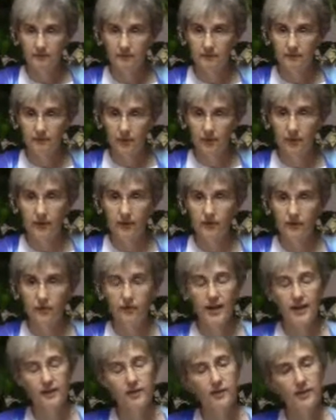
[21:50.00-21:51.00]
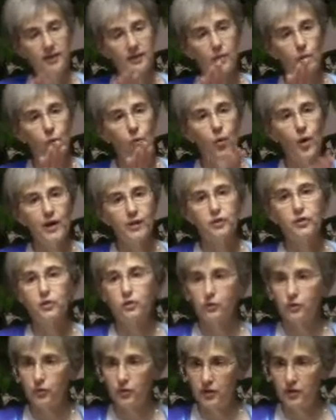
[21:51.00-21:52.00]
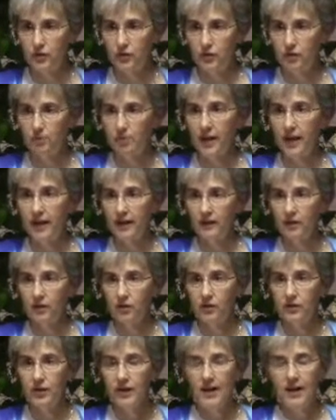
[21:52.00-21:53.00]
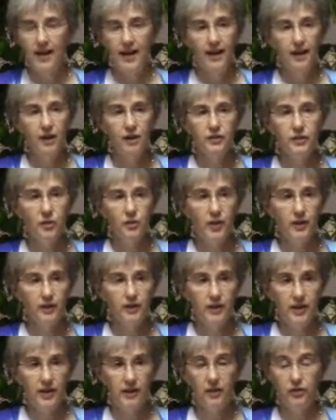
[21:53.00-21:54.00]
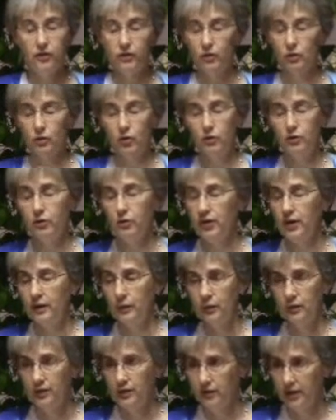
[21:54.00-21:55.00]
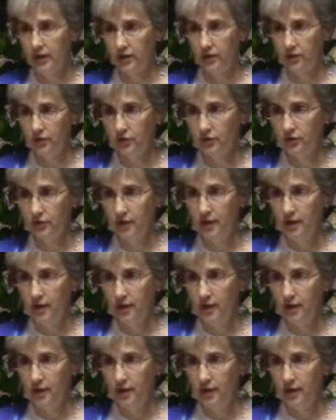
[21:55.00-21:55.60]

Okay, so that's the Western tradition, by and large. And I also want to say these are gross generalizations.